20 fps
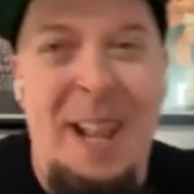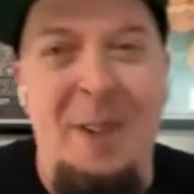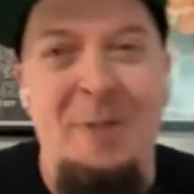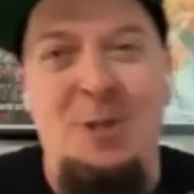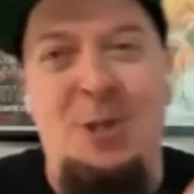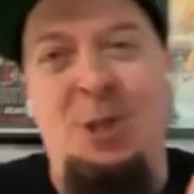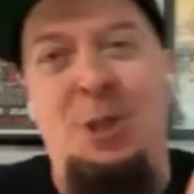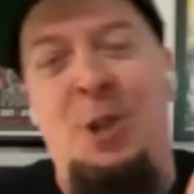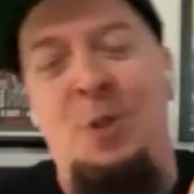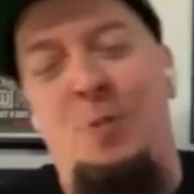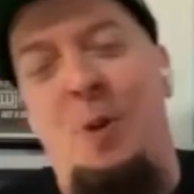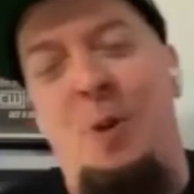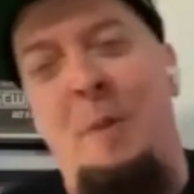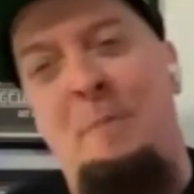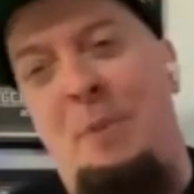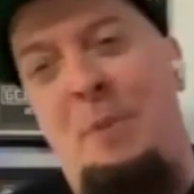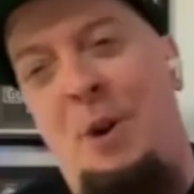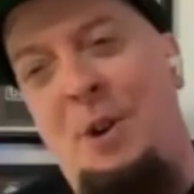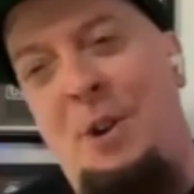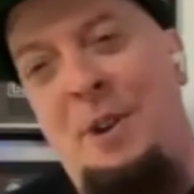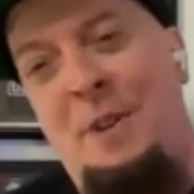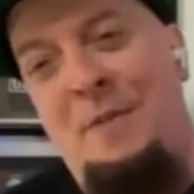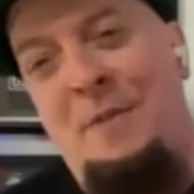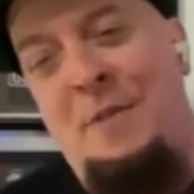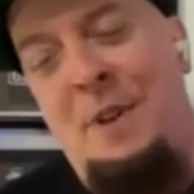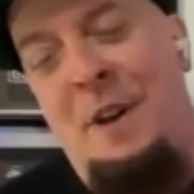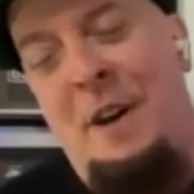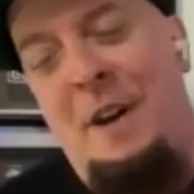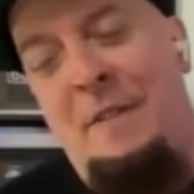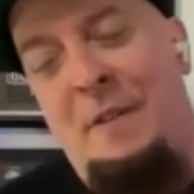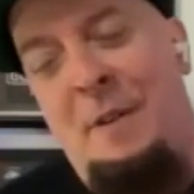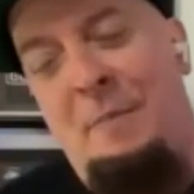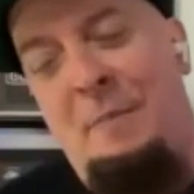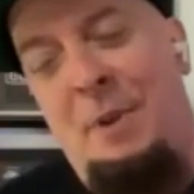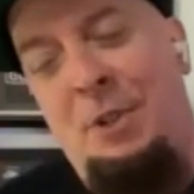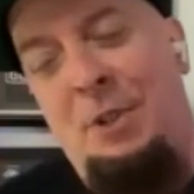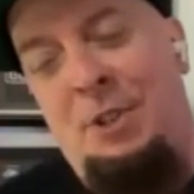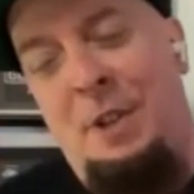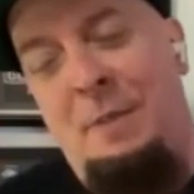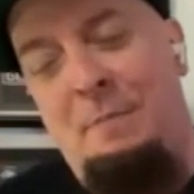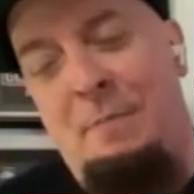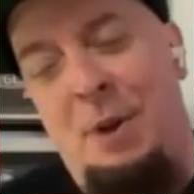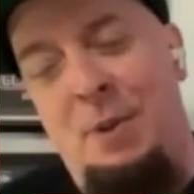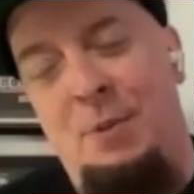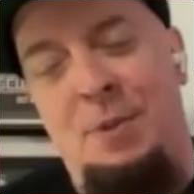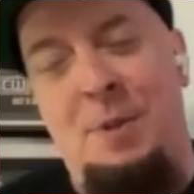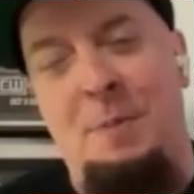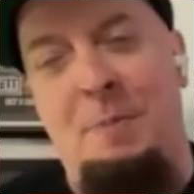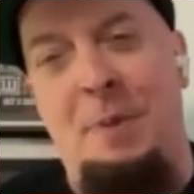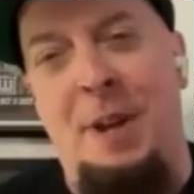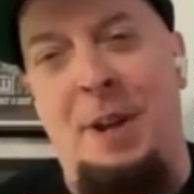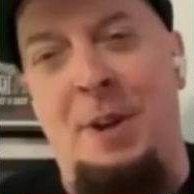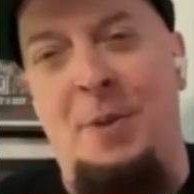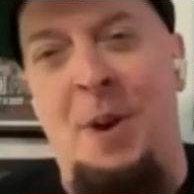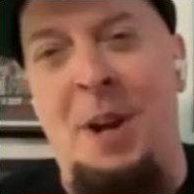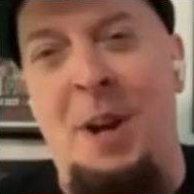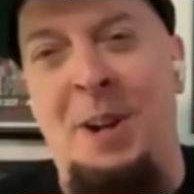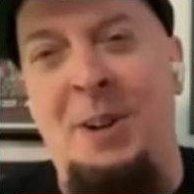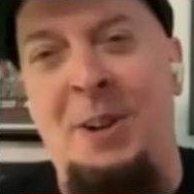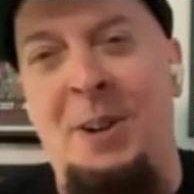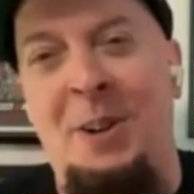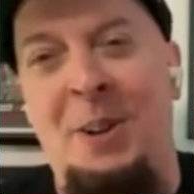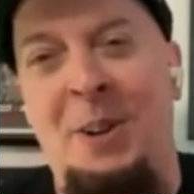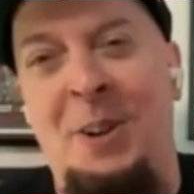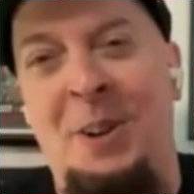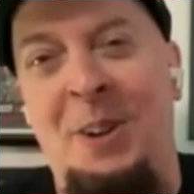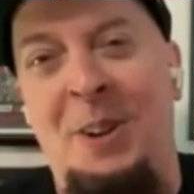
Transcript: Wait, that was only one part of a, of a multi bone to pick, right?